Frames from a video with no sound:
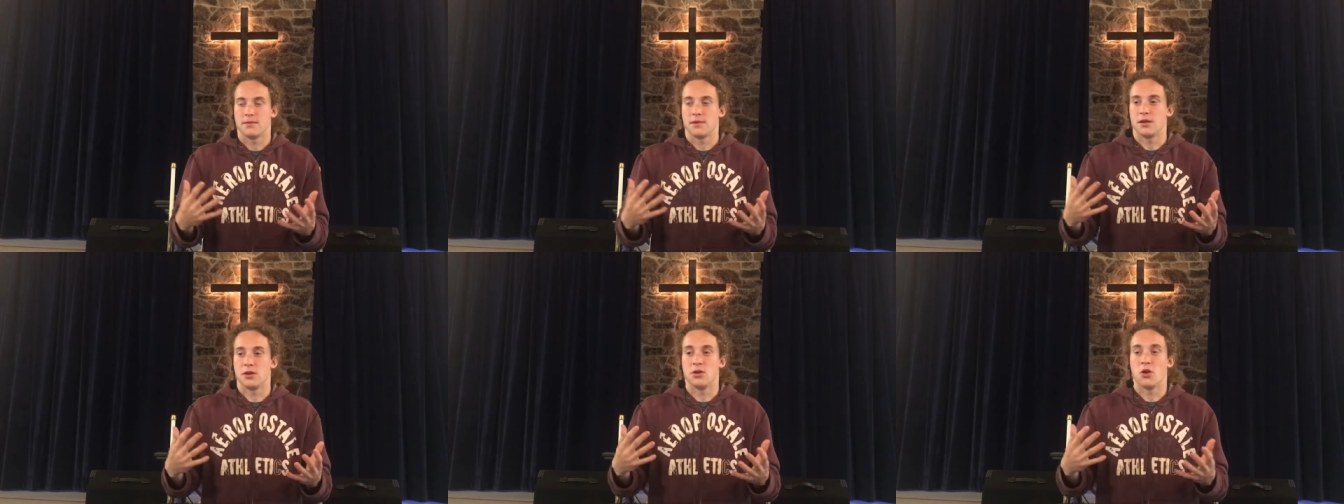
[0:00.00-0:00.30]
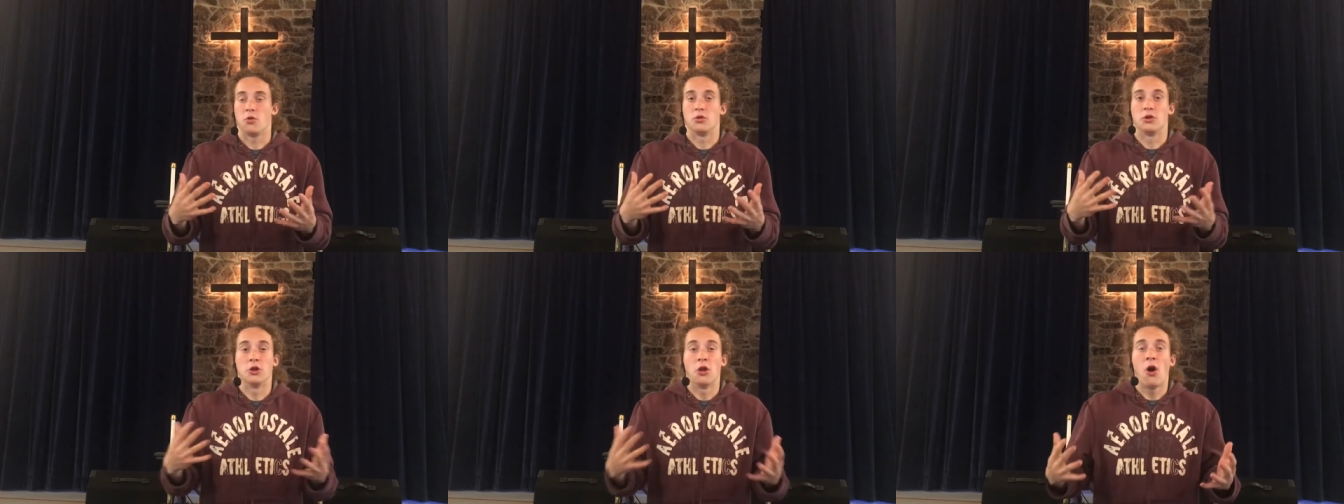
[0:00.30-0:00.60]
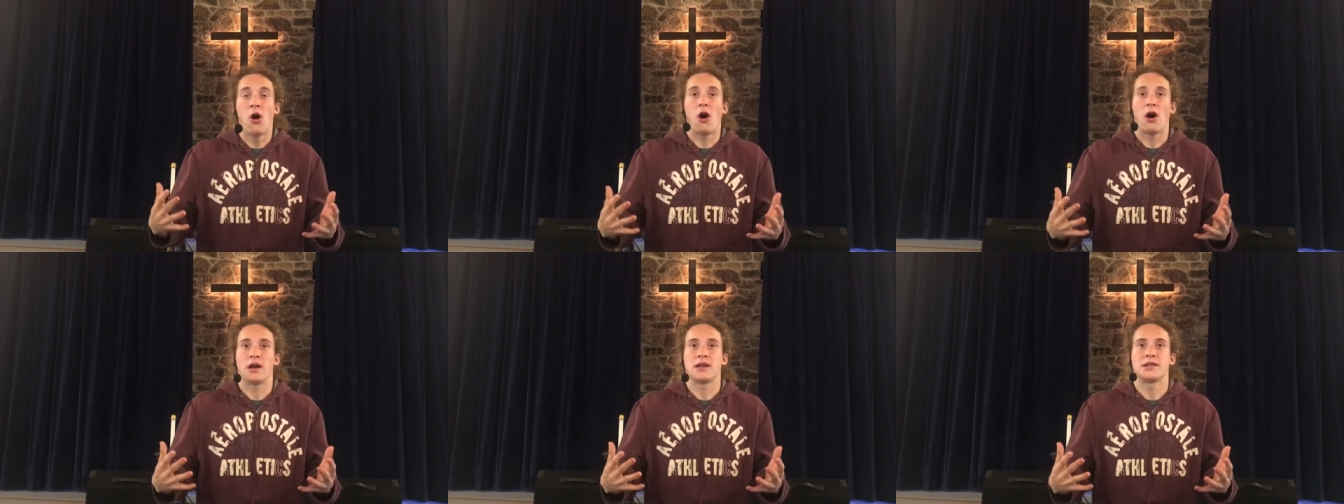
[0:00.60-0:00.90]
you know,
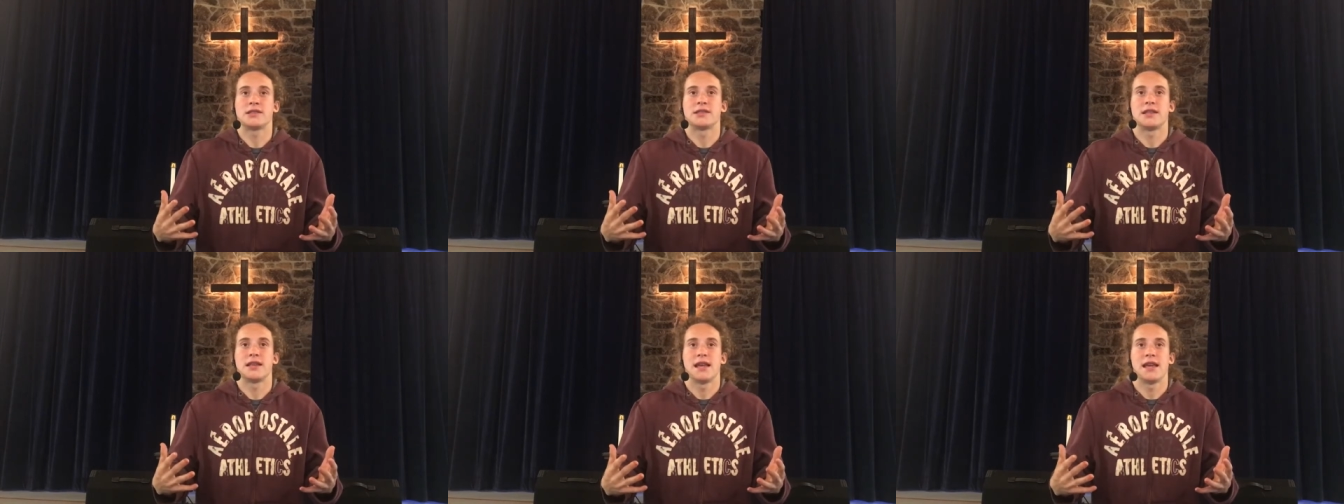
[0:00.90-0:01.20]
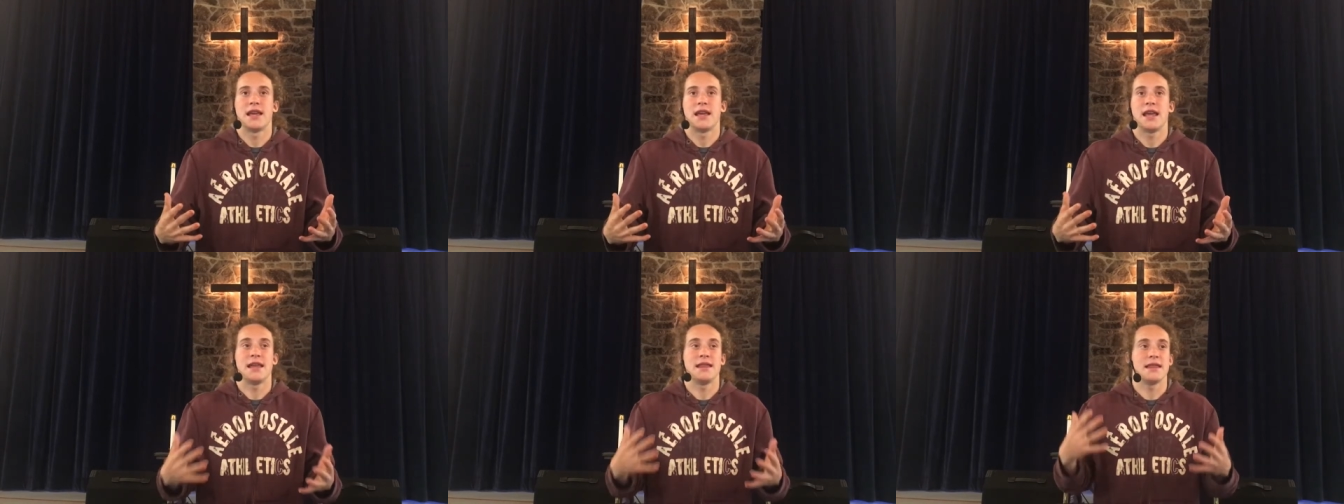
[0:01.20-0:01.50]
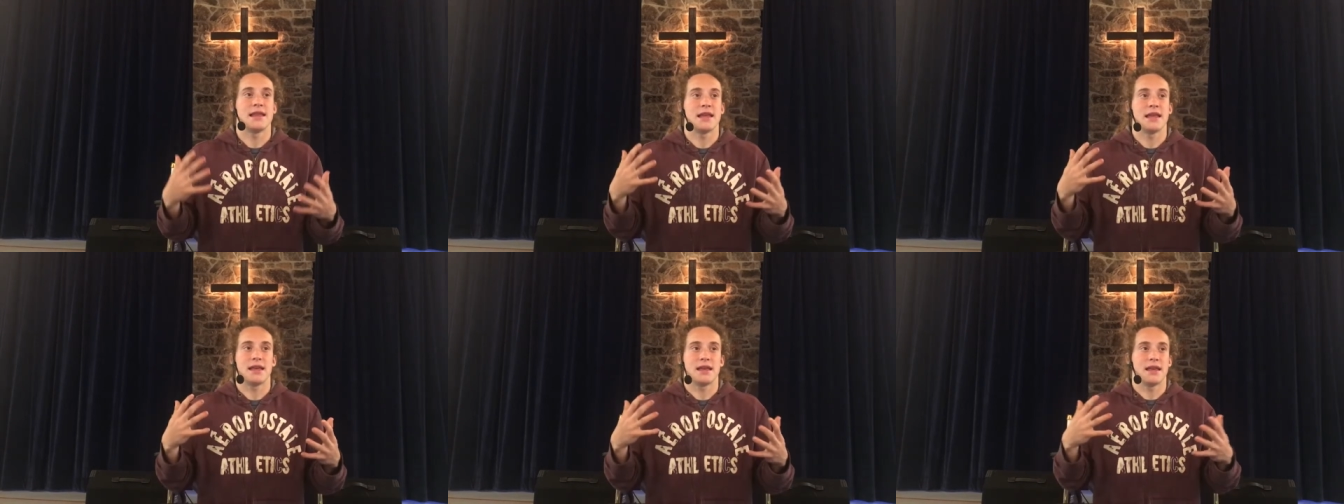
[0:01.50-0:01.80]
lost
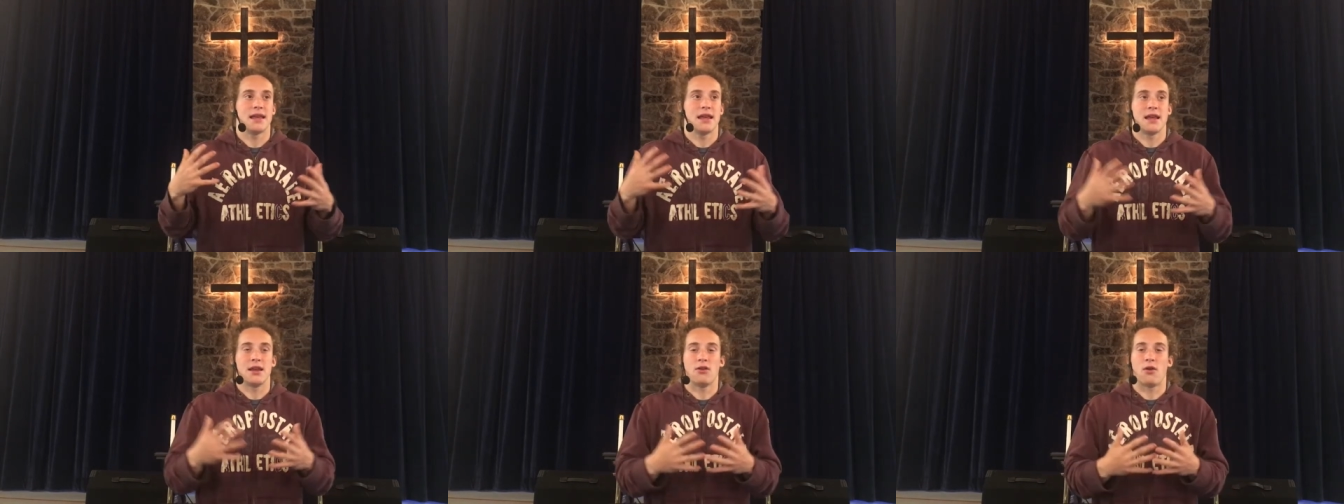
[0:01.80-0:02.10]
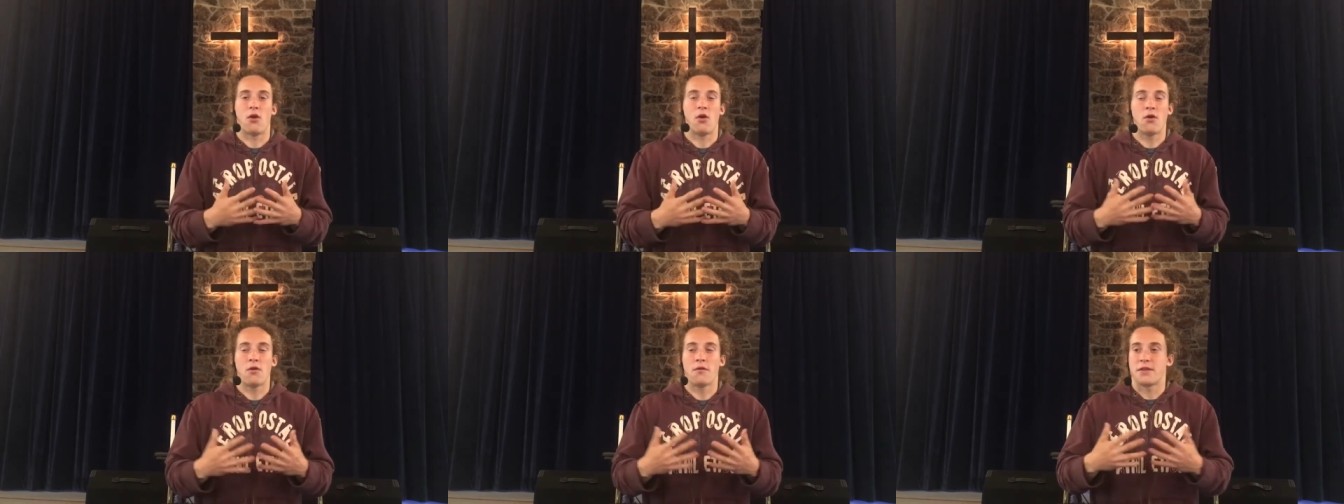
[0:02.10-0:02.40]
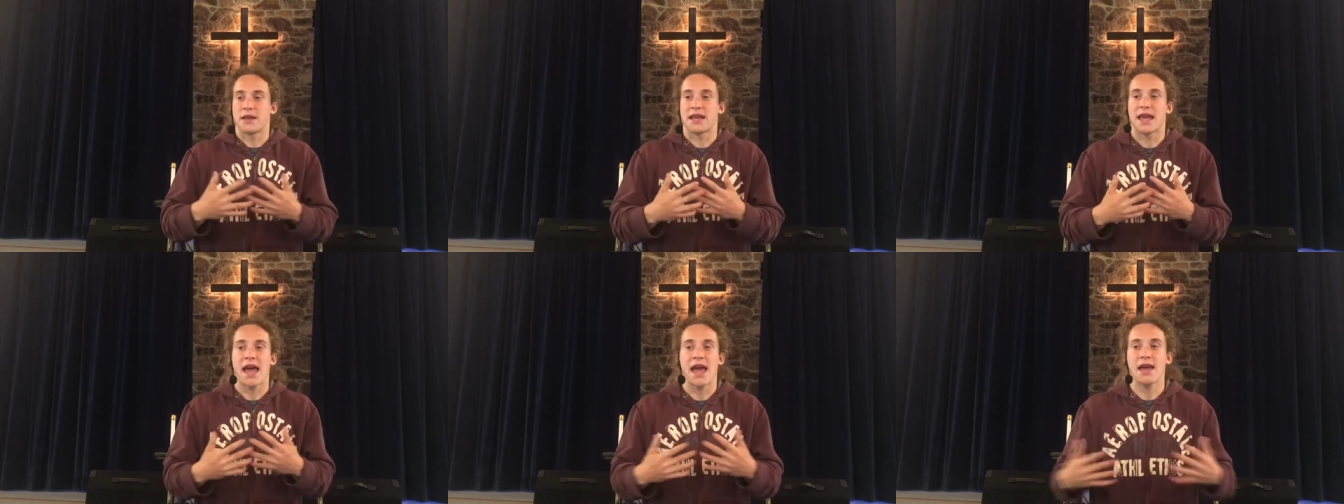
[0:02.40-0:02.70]
in the in all
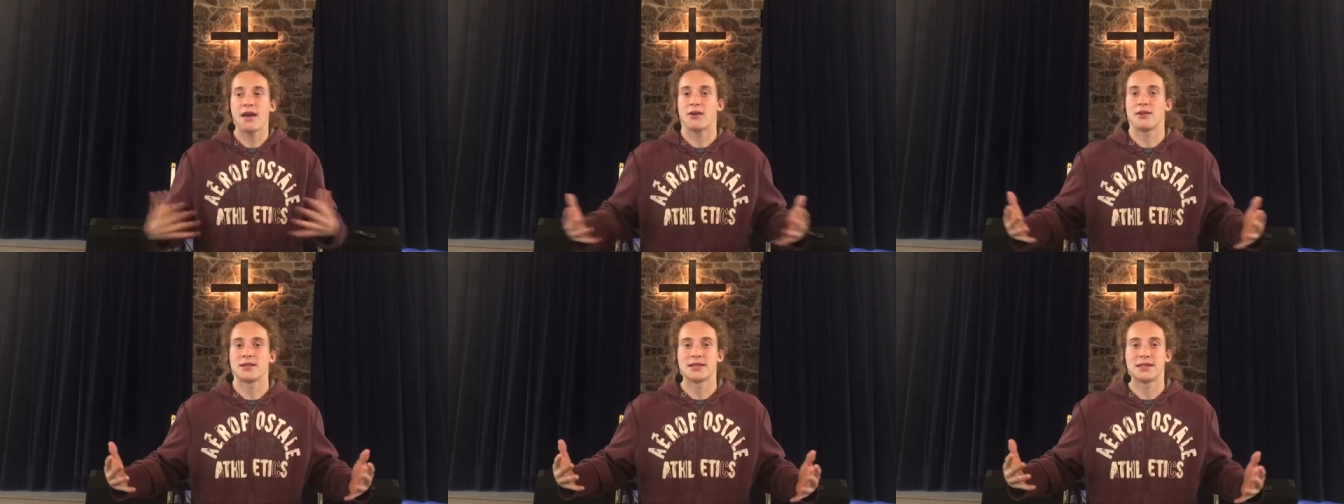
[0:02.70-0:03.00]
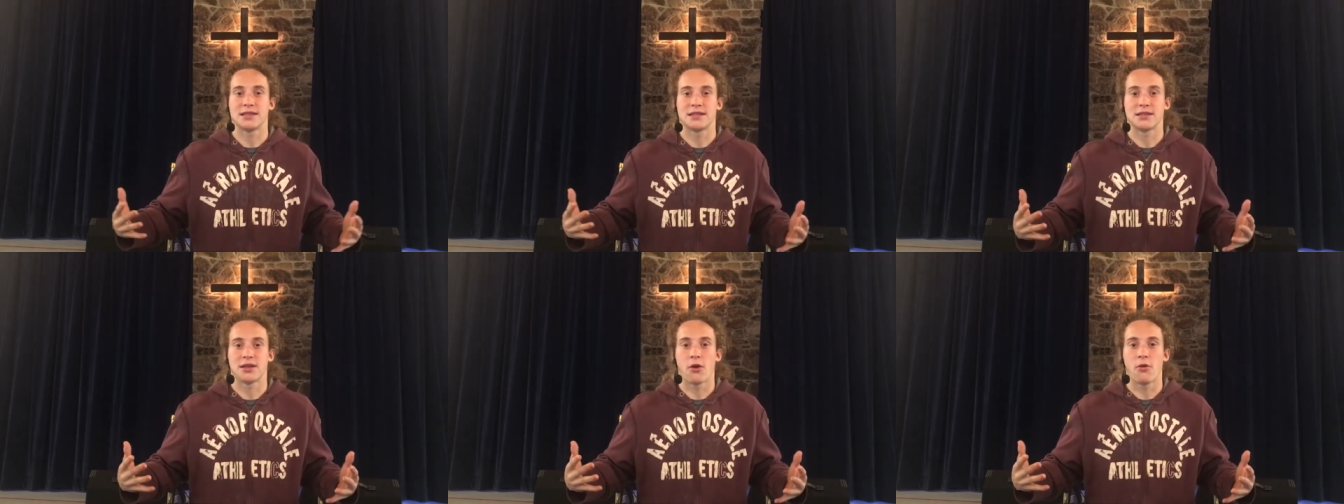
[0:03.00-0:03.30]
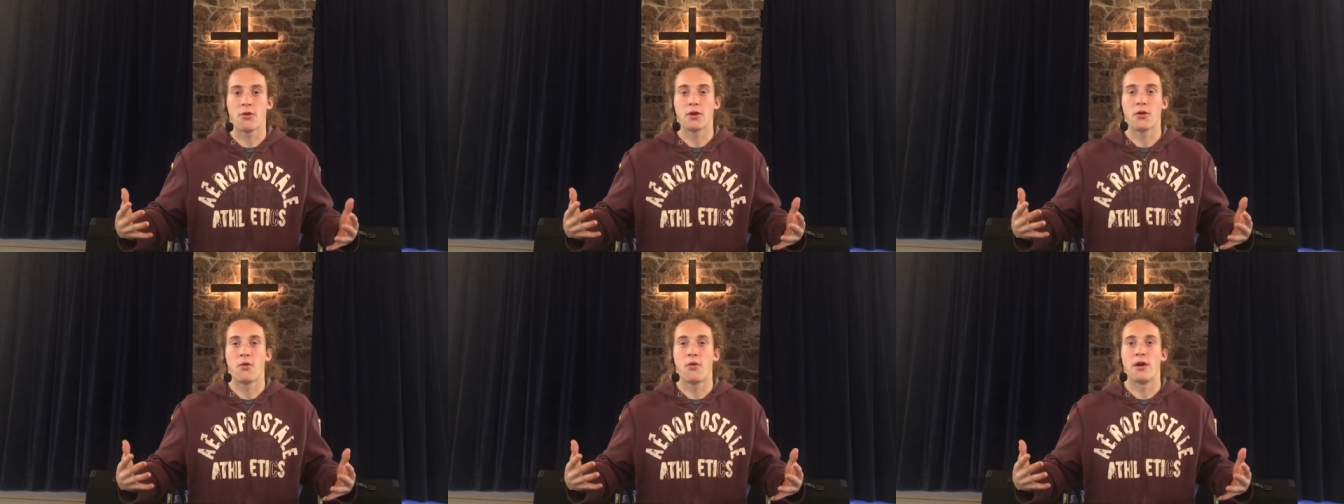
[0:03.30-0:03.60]
of the chaos that's
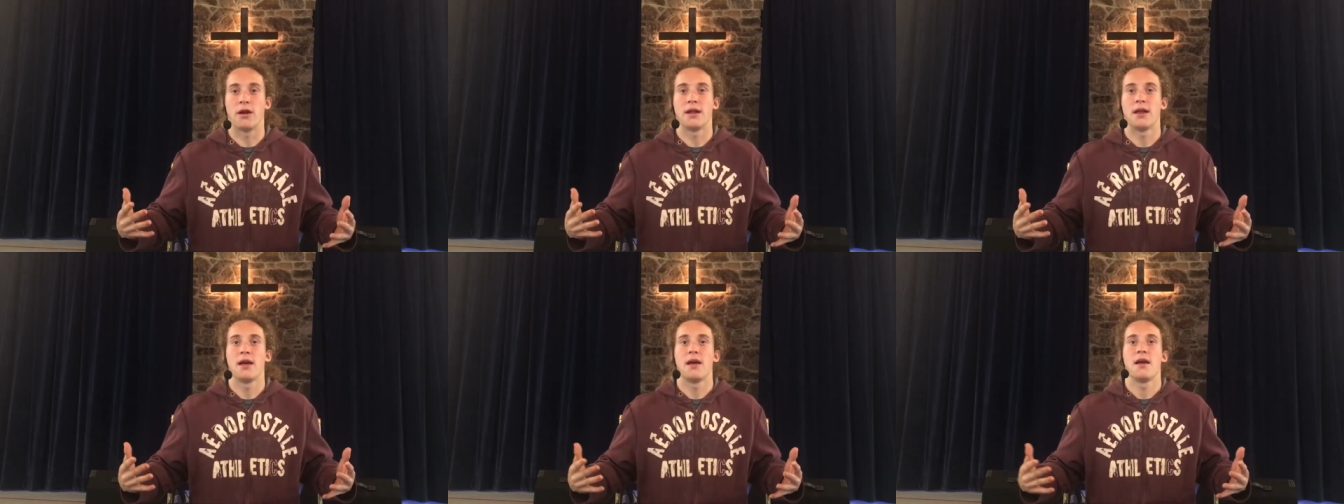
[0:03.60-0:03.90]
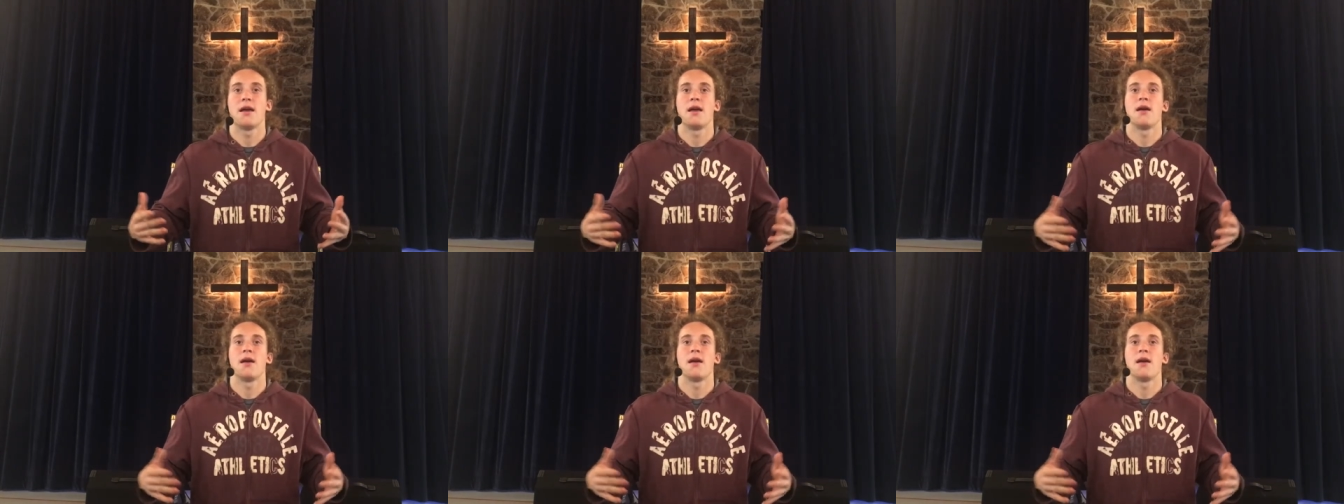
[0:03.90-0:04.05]
going on.